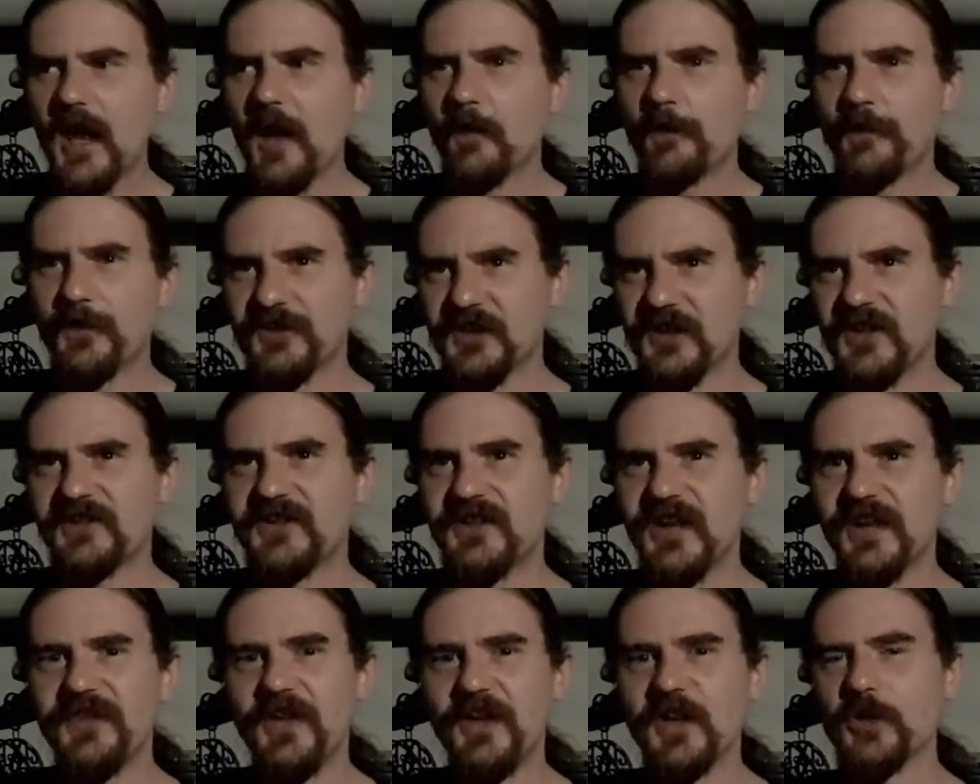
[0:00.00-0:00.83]
but they
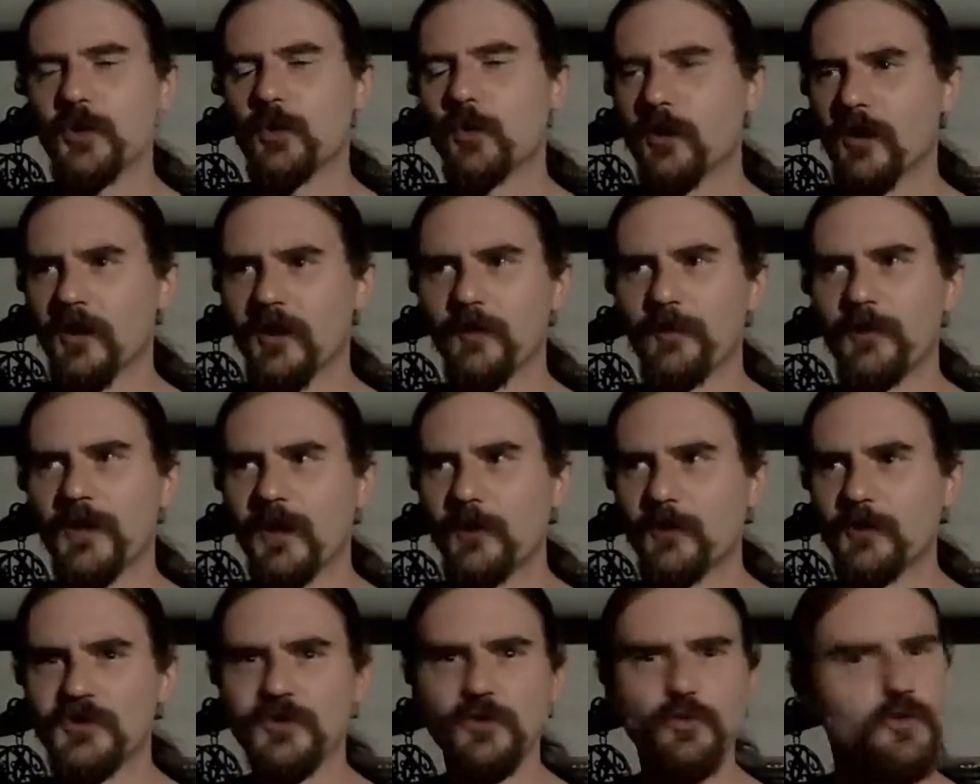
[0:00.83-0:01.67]
said that you were going to be
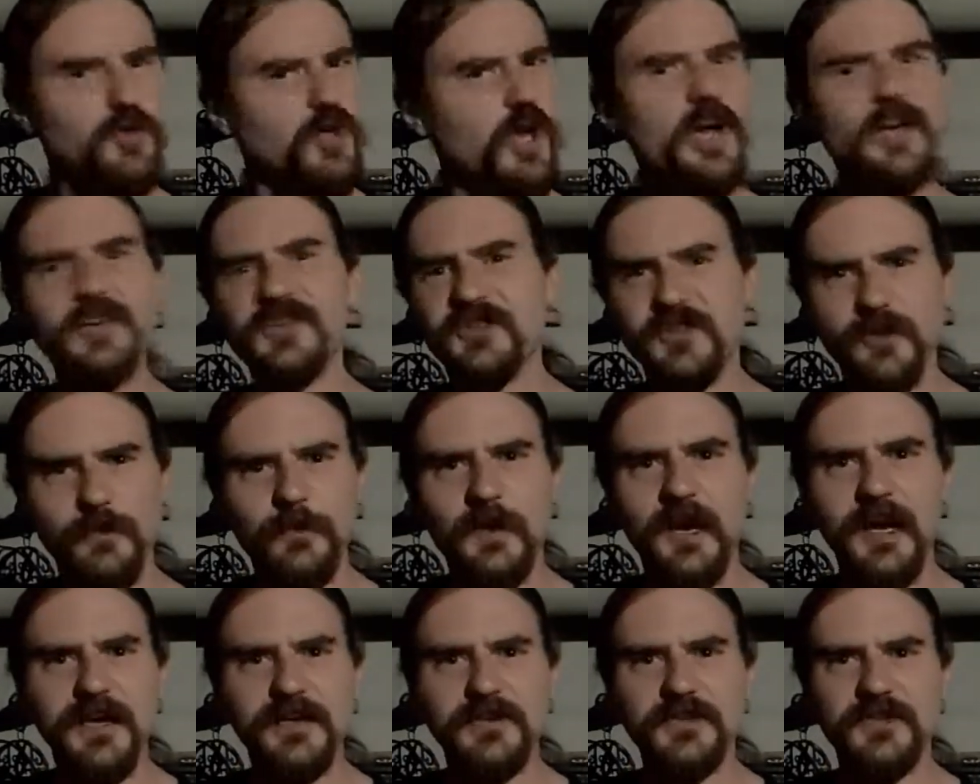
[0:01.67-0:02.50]
able to
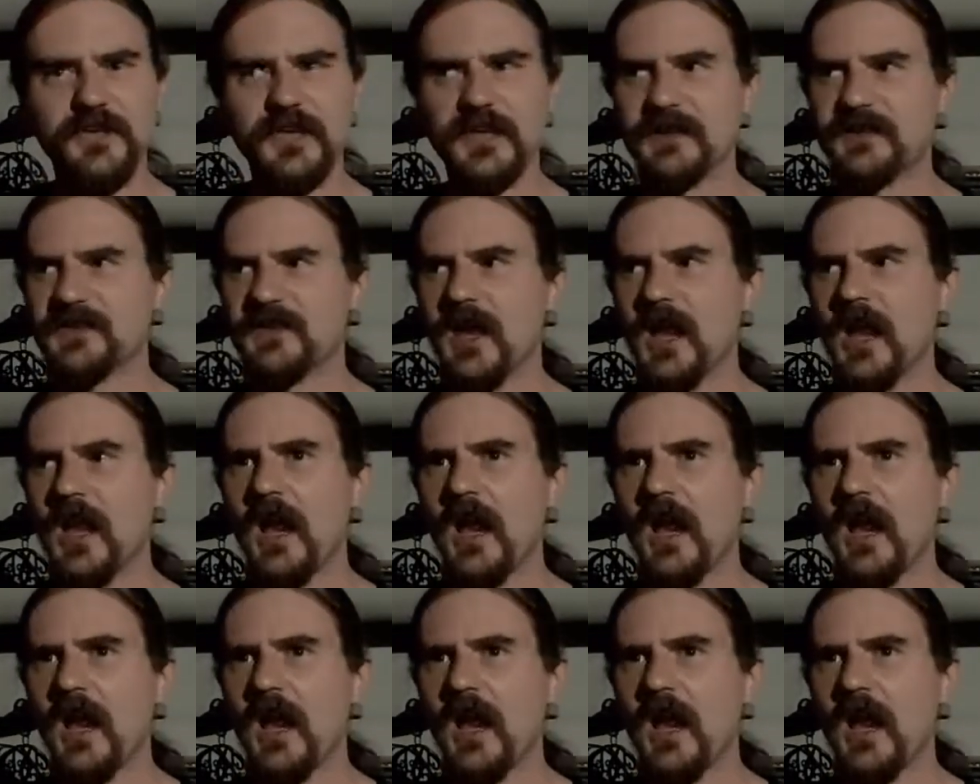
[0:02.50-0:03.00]
customize it